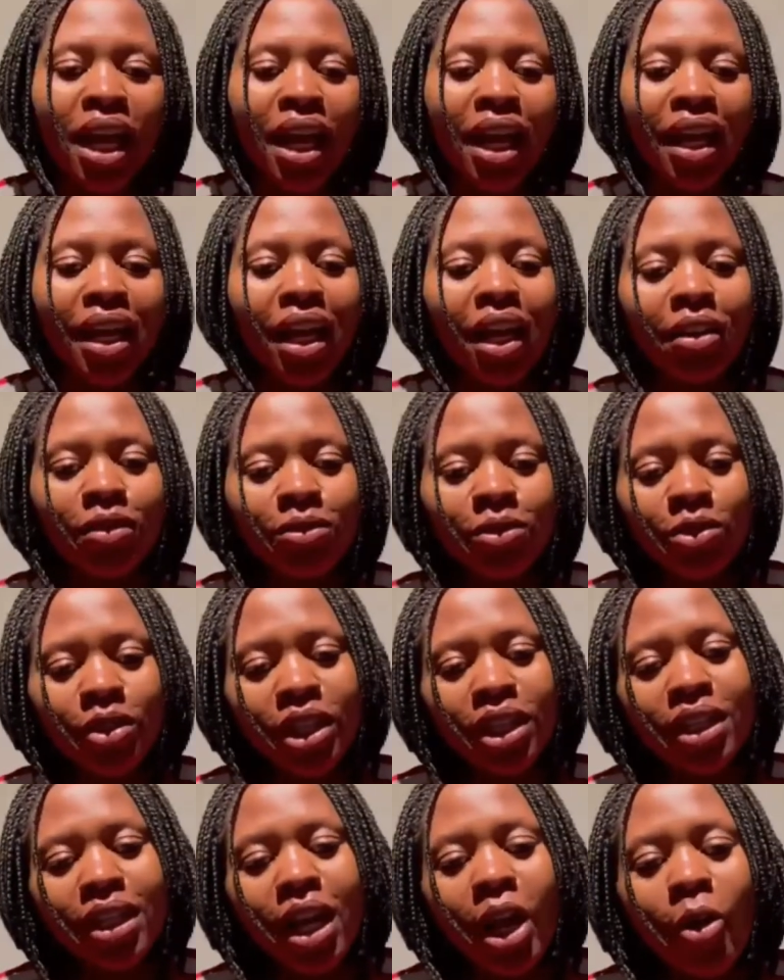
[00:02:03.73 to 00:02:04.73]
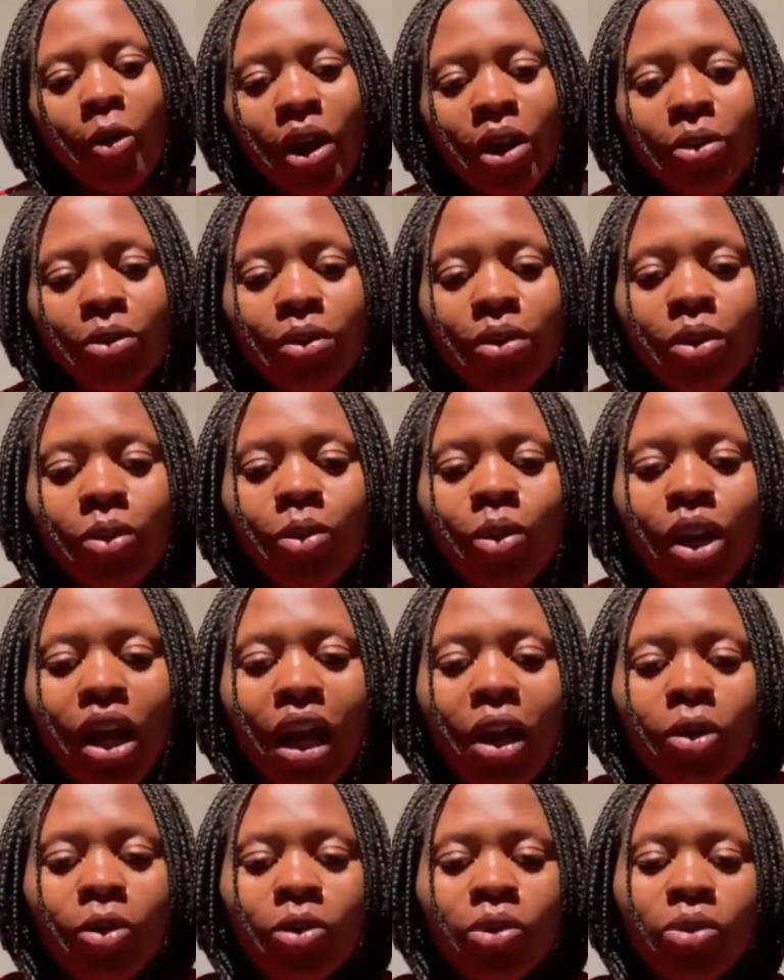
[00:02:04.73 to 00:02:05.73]
I have trained our youth on
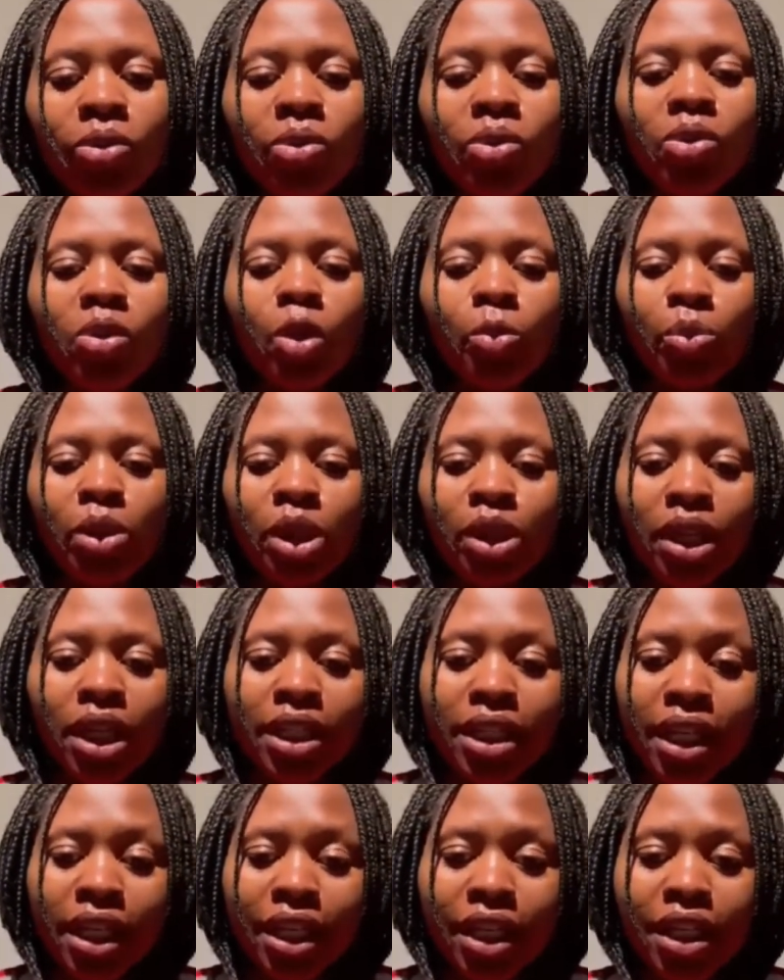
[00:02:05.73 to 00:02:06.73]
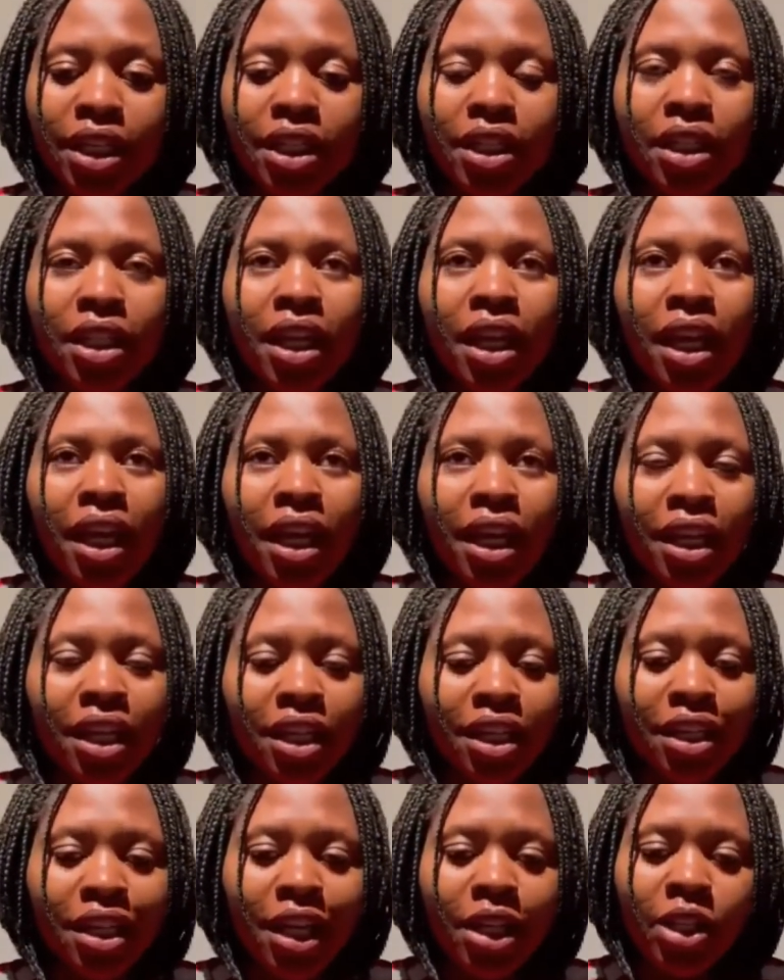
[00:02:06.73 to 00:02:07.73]
how to use Open Data Kit
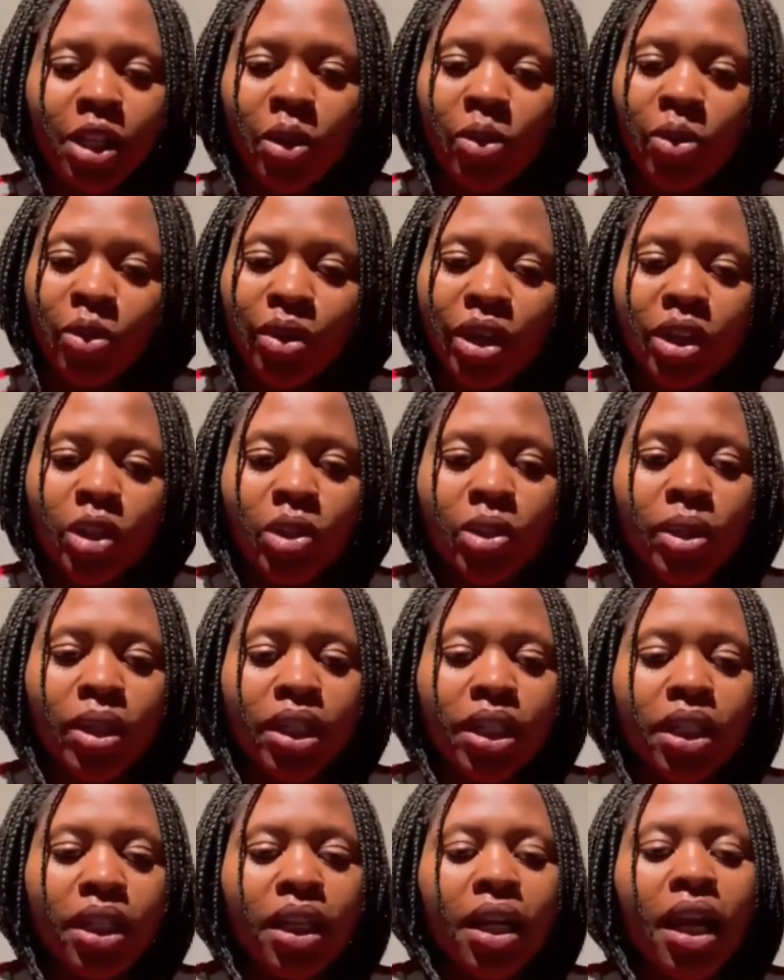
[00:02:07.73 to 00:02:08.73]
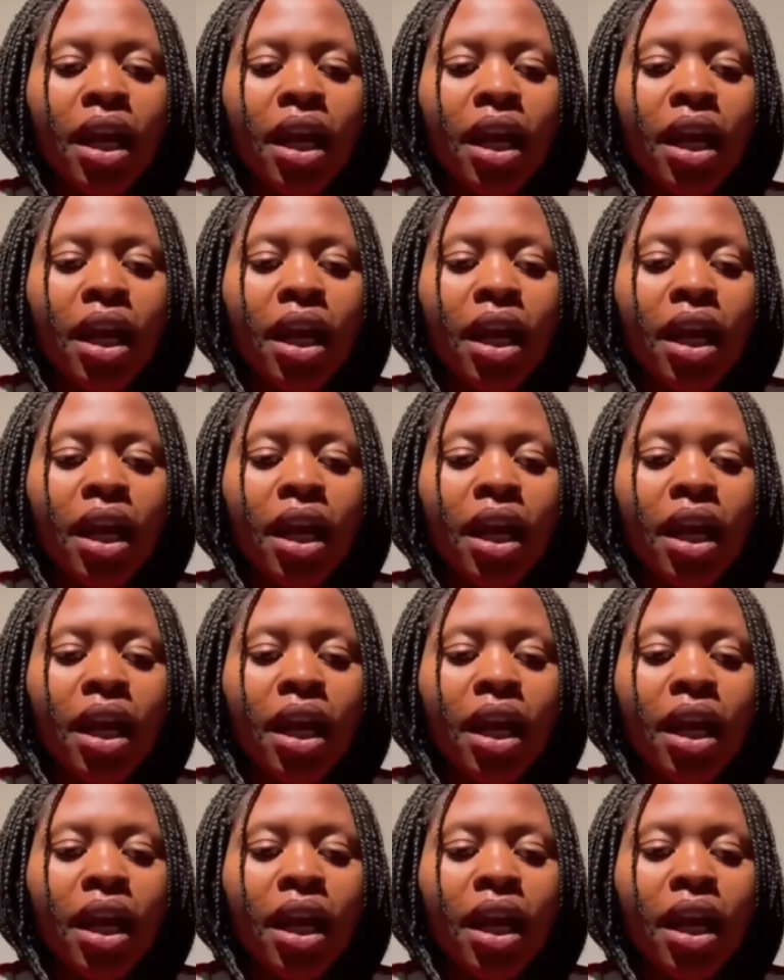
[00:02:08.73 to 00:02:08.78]
in a data correction.